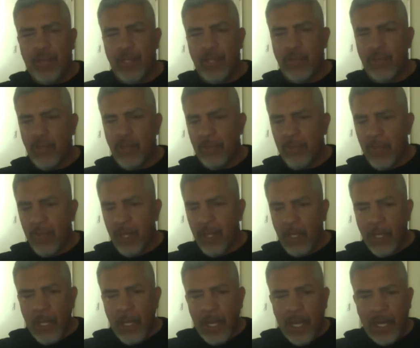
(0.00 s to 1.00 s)
to them.
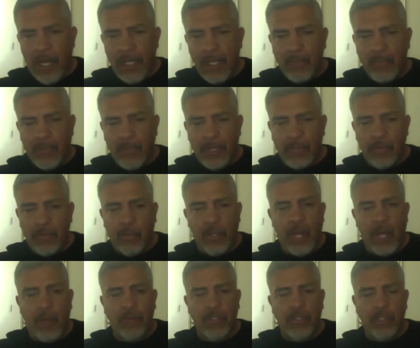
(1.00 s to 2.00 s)
I explained to them when
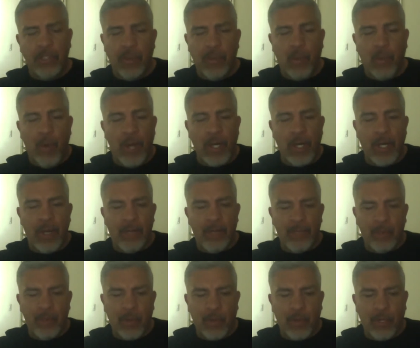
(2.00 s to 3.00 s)
I was in Tijuana
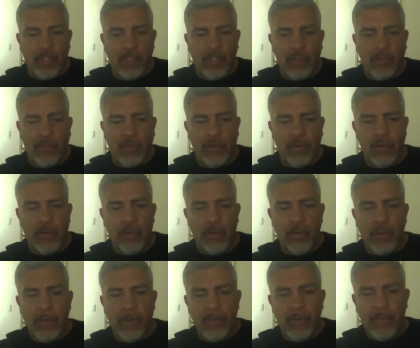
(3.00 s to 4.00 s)
crossing the border
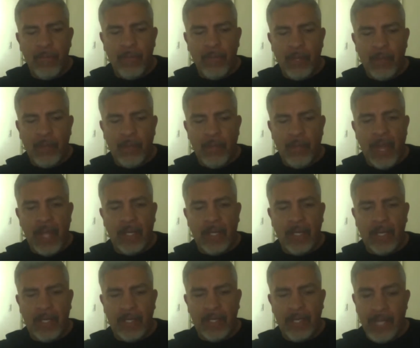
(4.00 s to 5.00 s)
back,
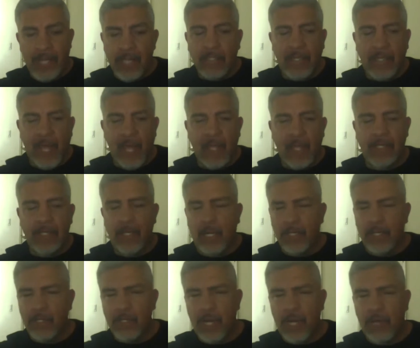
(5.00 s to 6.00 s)
and yes, I had
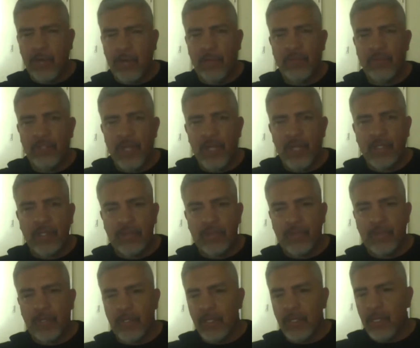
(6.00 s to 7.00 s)
Shakram
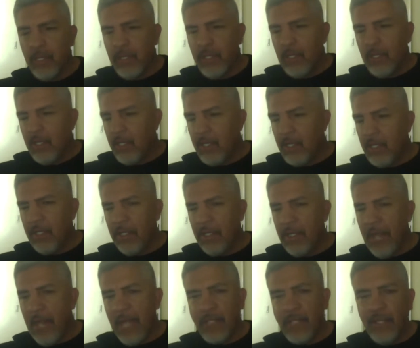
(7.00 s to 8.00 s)
Giasov, and
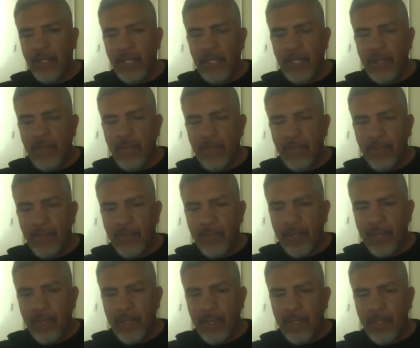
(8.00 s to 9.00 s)
actually
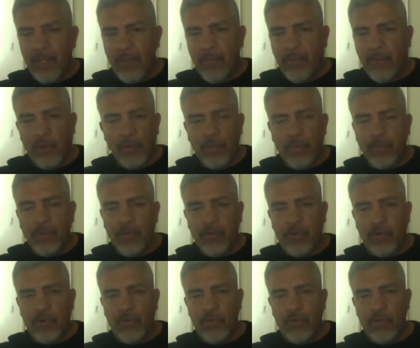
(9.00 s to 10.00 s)
the border
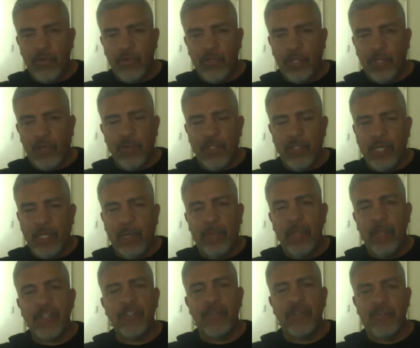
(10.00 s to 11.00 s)
patrol. Can we take a
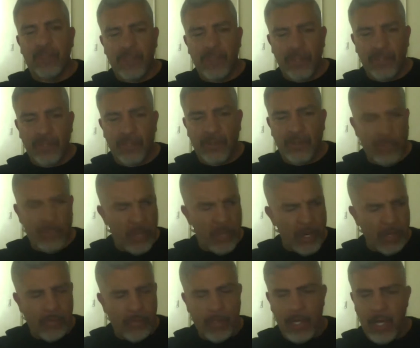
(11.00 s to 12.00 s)
picture?
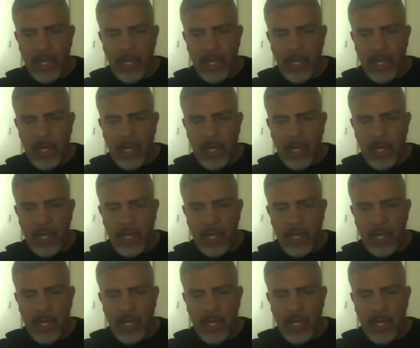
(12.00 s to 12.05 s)
Sure, why